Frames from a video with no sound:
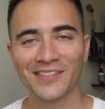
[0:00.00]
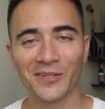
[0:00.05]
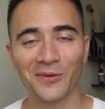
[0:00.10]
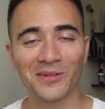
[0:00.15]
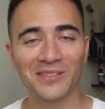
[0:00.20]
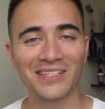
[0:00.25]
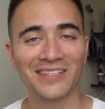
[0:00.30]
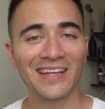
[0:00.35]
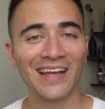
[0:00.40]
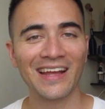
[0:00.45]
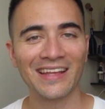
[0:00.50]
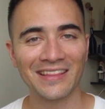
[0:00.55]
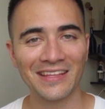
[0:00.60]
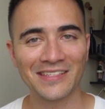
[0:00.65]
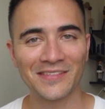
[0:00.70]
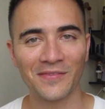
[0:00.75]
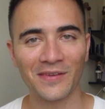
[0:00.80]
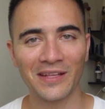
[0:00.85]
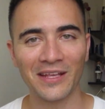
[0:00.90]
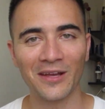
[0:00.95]
So today in
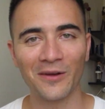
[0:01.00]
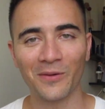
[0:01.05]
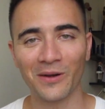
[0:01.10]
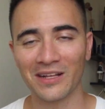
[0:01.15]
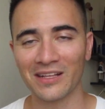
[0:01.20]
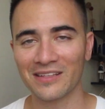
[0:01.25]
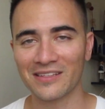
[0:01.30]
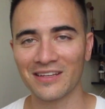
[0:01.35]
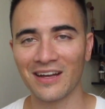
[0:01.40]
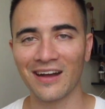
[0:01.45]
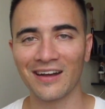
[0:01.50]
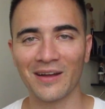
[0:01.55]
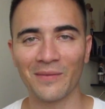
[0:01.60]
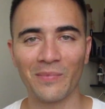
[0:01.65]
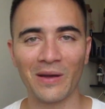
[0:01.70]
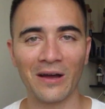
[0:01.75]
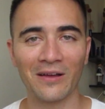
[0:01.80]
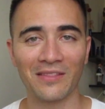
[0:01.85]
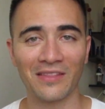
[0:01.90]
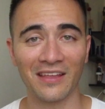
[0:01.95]
this video we're going to talk
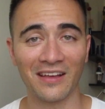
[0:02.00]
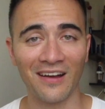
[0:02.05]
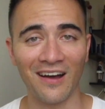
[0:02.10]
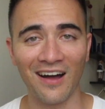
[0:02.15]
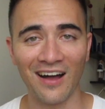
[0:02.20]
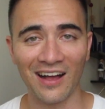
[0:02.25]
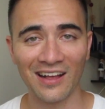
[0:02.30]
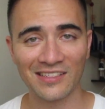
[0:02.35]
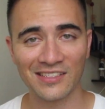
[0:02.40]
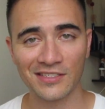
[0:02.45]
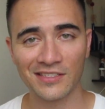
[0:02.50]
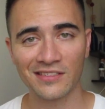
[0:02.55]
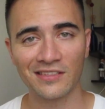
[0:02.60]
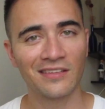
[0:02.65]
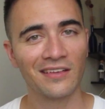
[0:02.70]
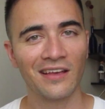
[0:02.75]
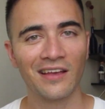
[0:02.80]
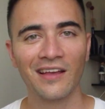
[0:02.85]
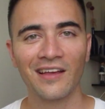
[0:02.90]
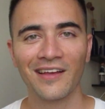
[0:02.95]
about the
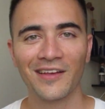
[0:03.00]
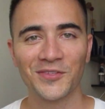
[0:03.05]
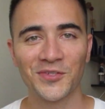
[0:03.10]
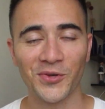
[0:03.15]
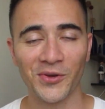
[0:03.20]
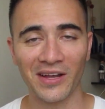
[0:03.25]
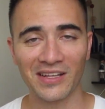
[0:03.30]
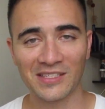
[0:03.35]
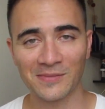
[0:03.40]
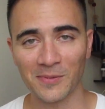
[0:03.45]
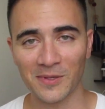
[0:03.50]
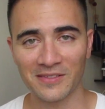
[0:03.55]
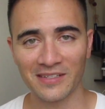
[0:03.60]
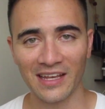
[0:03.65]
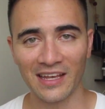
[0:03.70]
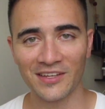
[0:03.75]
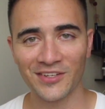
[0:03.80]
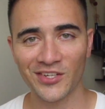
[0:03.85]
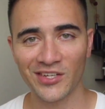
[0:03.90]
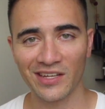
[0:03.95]
costs,
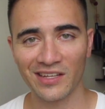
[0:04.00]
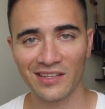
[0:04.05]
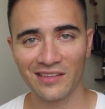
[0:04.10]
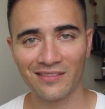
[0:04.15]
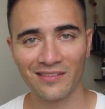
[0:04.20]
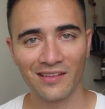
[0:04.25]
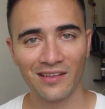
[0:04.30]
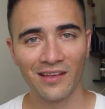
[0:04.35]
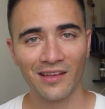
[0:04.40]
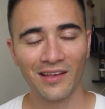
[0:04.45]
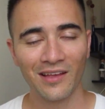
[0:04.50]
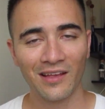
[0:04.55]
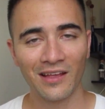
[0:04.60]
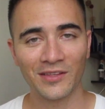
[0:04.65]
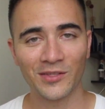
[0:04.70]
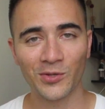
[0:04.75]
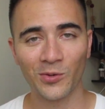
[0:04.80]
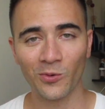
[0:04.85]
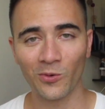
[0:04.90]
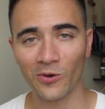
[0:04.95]
transportation,
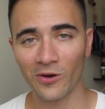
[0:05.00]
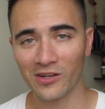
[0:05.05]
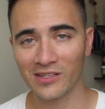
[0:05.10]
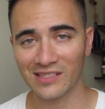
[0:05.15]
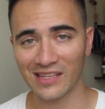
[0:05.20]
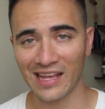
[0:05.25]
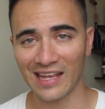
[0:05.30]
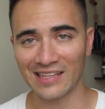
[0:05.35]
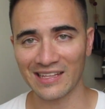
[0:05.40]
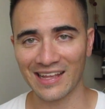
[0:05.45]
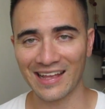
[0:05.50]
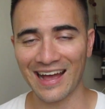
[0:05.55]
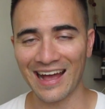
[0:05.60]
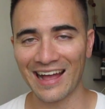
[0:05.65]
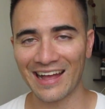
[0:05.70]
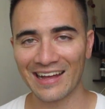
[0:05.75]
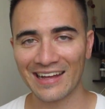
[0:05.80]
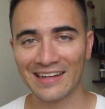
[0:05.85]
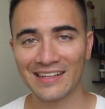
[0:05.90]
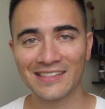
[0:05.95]
tours and
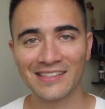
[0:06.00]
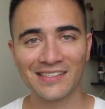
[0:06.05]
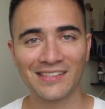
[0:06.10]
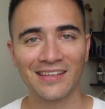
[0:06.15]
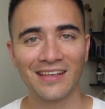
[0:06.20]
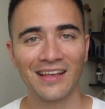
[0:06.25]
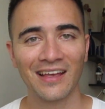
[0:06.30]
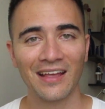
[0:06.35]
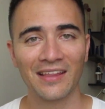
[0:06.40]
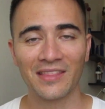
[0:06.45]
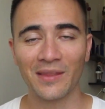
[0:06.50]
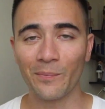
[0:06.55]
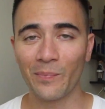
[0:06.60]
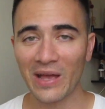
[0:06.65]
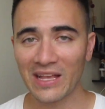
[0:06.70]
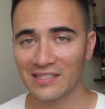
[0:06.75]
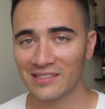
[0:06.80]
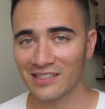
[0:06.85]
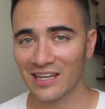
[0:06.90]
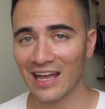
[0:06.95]
guides, the
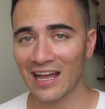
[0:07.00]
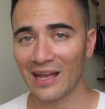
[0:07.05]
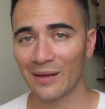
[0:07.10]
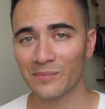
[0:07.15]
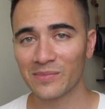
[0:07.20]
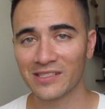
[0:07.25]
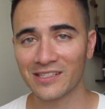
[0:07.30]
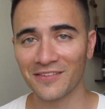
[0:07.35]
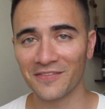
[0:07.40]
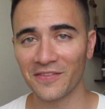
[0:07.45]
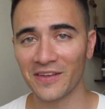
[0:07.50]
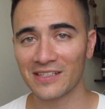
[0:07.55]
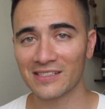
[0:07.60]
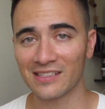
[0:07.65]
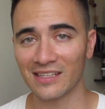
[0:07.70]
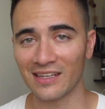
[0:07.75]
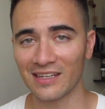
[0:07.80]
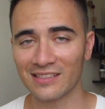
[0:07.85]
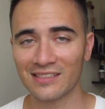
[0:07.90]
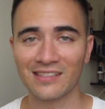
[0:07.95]
best times to
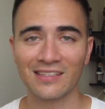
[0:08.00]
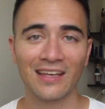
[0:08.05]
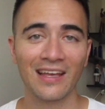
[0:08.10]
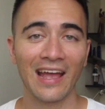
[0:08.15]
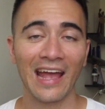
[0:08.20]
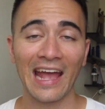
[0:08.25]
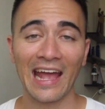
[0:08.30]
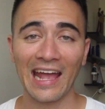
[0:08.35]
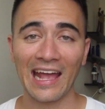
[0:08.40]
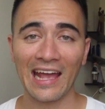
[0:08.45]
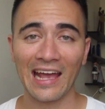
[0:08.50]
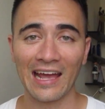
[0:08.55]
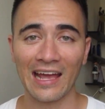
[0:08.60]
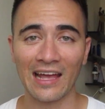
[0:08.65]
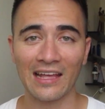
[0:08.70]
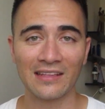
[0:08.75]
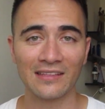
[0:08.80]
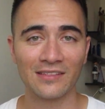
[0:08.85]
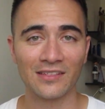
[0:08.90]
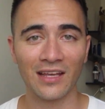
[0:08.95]
visit,
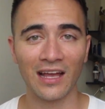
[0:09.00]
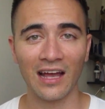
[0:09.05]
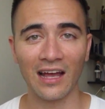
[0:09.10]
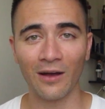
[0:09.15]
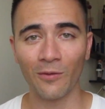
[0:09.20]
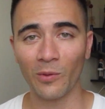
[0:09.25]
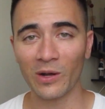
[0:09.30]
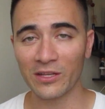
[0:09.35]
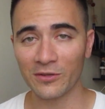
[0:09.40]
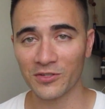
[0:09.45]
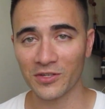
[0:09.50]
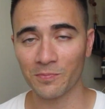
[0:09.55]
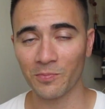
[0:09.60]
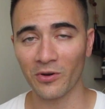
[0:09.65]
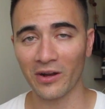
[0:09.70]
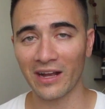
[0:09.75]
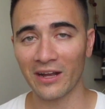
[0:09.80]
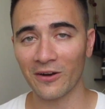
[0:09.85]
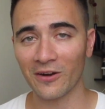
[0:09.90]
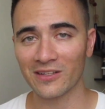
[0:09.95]
and what you should
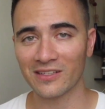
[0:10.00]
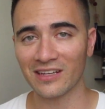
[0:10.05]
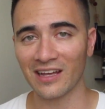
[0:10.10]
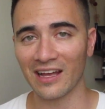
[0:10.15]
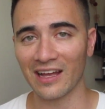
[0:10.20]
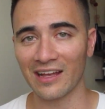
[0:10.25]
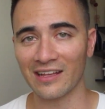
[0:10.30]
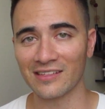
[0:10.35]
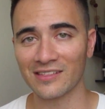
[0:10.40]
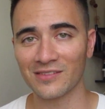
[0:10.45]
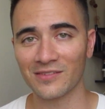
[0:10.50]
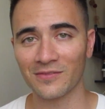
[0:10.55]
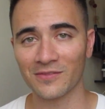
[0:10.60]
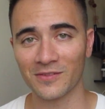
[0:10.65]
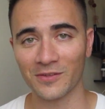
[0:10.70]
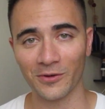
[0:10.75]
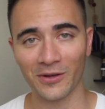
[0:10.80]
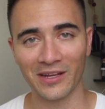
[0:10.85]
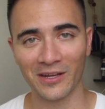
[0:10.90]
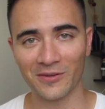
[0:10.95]
prioritize
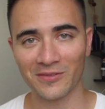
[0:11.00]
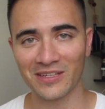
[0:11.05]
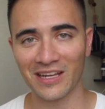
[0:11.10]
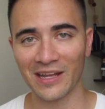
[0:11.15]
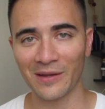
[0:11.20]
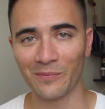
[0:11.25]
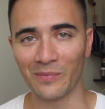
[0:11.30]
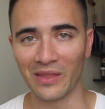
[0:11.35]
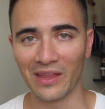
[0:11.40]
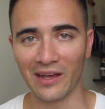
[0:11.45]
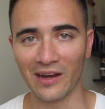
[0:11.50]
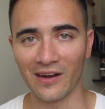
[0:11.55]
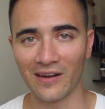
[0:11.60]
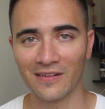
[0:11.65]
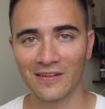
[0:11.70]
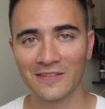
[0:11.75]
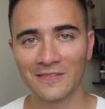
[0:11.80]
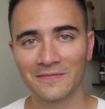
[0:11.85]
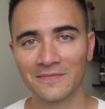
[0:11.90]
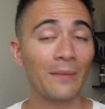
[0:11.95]
during your time
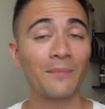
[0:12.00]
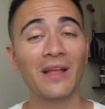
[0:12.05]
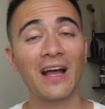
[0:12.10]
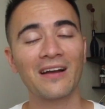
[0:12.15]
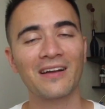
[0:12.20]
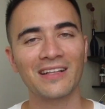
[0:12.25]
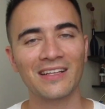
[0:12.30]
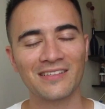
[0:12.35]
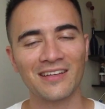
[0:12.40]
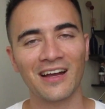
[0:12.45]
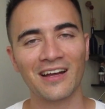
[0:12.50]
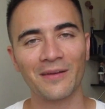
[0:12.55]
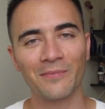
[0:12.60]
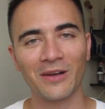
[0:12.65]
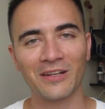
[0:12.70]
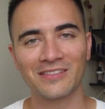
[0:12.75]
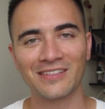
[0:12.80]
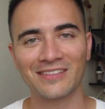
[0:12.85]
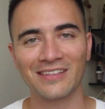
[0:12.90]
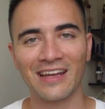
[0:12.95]
there. What I'm not going to talk
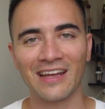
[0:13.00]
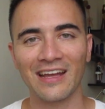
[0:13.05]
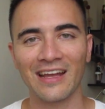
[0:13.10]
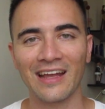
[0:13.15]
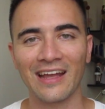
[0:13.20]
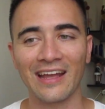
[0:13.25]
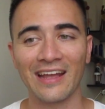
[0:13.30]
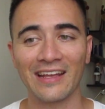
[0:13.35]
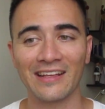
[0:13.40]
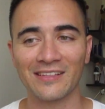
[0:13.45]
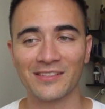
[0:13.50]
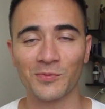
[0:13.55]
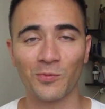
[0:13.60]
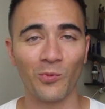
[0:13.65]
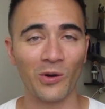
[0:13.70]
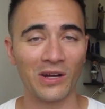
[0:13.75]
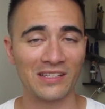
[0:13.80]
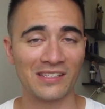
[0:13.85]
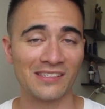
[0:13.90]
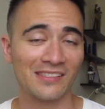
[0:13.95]
about today is
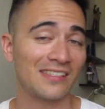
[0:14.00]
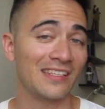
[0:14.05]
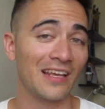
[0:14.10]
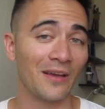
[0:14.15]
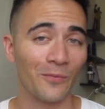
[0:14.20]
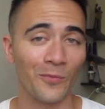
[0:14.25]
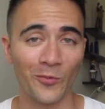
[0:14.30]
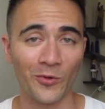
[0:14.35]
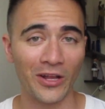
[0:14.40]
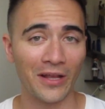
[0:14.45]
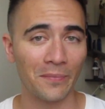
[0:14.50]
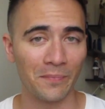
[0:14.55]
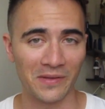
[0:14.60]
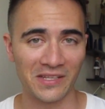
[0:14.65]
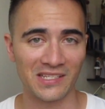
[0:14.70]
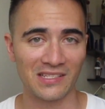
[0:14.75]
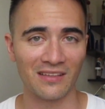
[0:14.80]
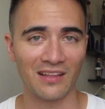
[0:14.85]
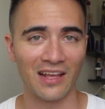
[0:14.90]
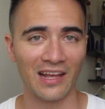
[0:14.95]
what Siem Reap
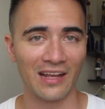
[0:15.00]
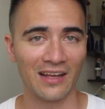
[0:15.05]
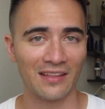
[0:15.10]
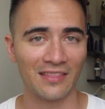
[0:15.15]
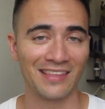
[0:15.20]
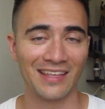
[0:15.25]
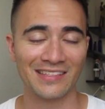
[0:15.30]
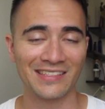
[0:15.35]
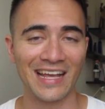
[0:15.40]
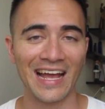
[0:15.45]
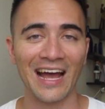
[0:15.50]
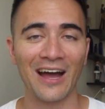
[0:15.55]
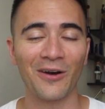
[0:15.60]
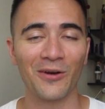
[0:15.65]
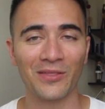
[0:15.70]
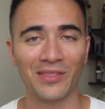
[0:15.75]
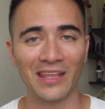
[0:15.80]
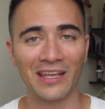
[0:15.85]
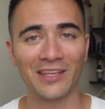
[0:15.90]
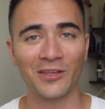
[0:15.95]
is like, the
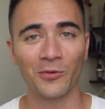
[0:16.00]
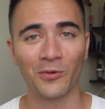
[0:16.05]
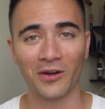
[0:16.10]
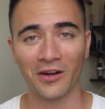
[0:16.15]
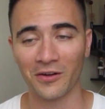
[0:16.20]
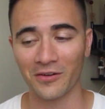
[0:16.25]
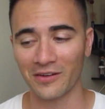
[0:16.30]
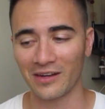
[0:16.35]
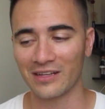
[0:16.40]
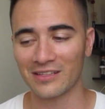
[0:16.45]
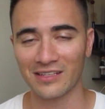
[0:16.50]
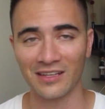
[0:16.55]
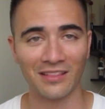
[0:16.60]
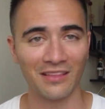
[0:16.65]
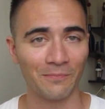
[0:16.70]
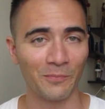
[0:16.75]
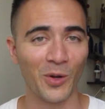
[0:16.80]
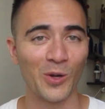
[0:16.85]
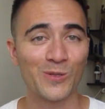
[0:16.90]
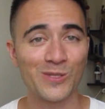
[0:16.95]
town that you are going to
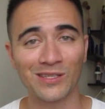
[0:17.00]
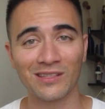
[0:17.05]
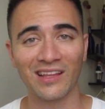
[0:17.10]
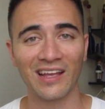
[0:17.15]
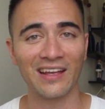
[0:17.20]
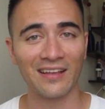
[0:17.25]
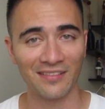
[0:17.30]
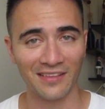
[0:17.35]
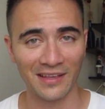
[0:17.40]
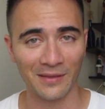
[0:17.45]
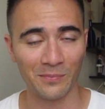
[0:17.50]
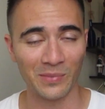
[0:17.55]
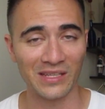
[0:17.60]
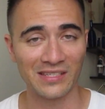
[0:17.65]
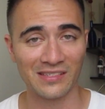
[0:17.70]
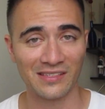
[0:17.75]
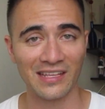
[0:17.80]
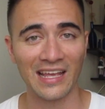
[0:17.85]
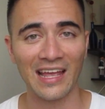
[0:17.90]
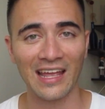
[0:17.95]
most likely be
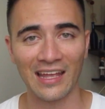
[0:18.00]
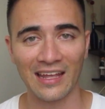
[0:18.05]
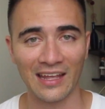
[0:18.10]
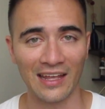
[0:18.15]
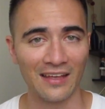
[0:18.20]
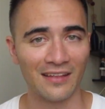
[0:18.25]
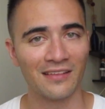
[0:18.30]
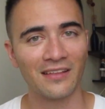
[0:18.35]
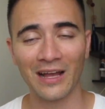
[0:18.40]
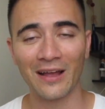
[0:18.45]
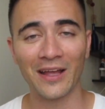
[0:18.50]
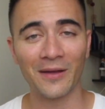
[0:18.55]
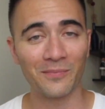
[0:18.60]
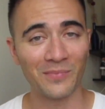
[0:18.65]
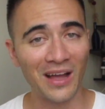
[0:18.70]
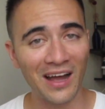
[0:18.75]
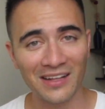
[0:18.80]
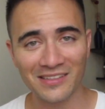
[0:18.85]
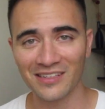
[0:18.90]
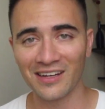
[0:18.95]
staying in. I am
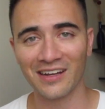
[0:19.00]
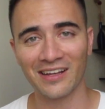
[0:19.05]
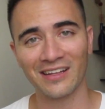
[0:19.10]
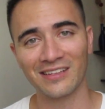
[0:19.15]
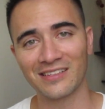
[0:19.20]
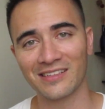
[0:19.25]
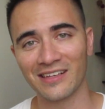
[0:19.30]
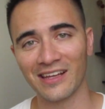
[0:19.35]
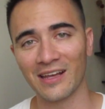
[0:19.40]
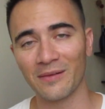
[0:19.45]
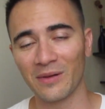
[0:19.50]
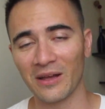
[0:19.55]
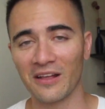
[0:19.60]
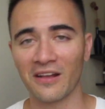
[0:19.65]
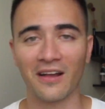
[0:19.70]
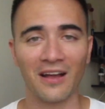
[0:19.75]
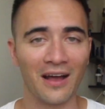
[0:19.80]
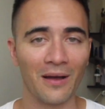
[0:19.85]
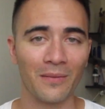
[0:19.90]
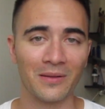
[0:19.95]
not talking today about
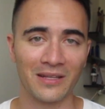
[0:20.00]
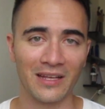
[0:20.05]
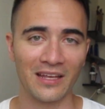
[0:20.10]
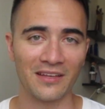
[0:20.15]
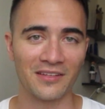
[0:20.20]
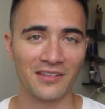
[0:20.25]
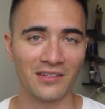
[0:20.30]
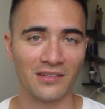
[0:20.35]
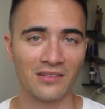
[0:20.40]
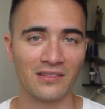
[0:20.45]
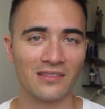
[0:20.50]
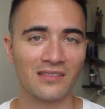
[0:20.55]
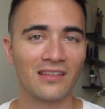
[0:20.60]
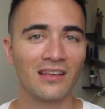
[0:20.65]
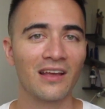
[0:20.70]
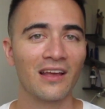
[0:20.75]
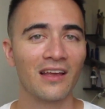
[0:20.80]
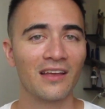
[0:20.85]
accommodations.